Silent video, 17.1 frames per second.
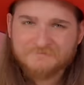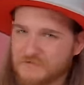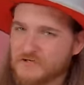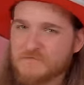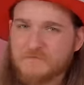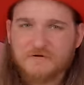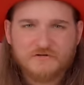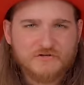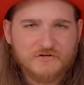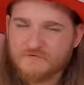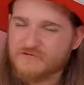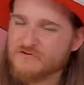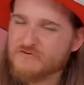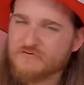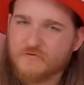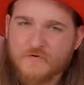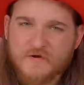Too much,
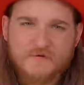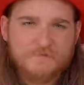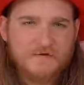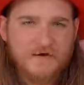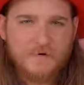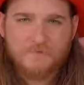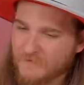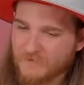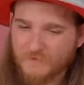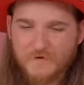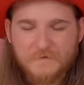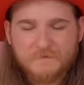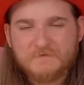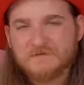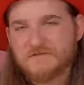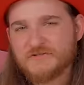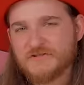too creamed up.
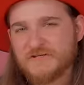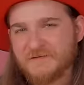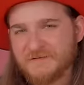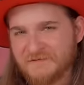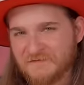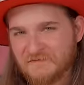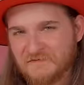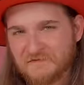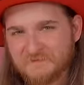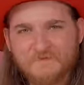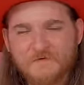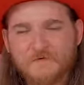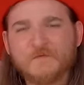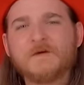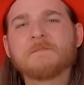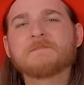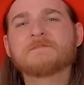Creamed jeans,
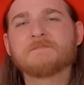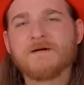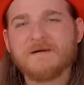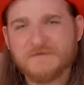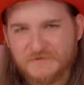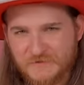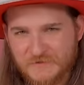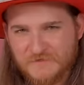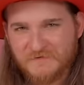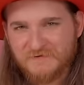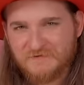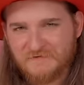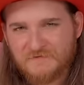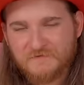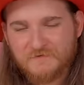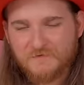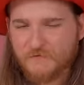creamed my
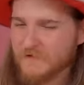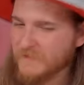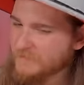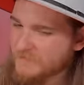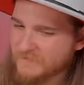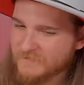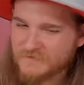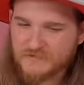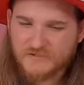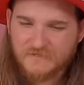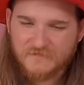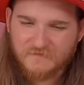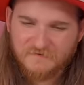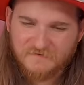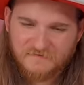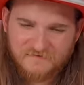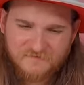jeans, creamed in the
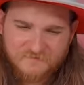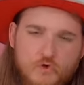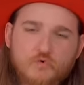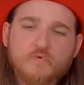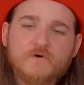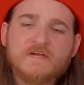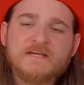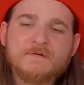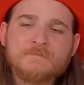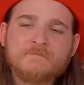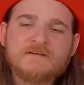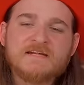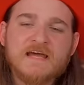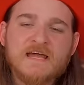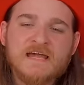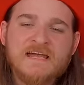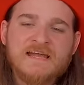jeans, creamed
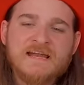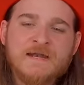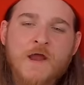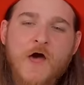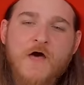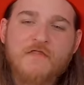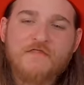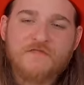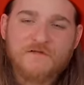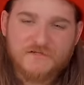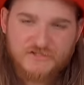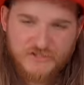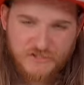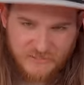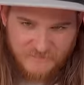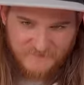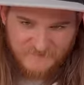in the
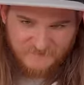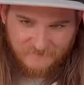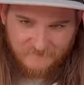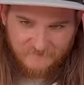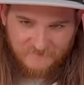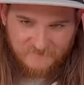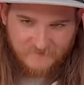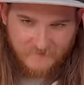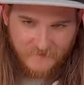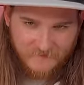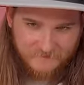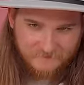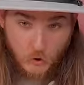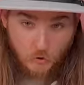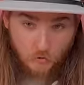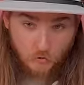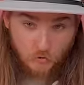jeans,
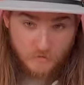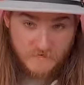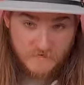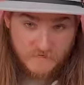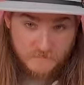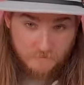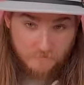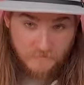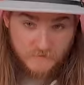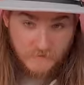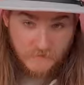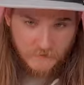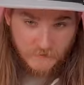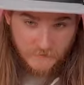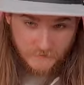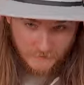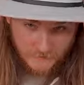creamed
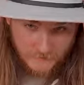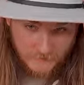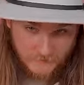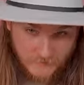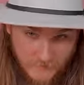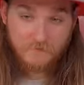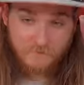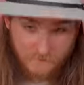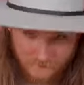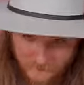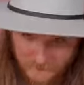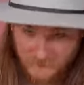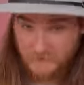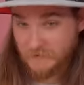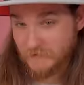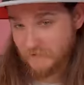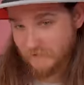in the
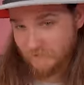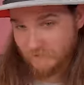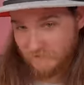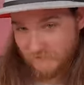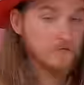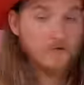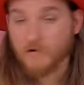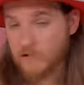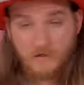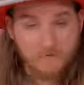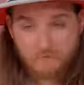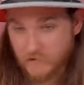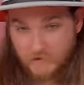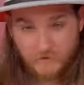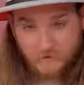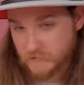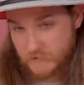jeans, creamed
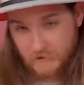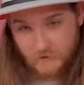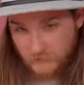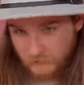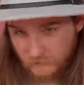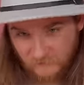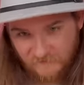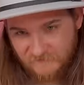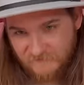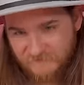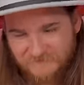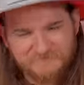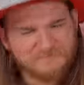in the jeans.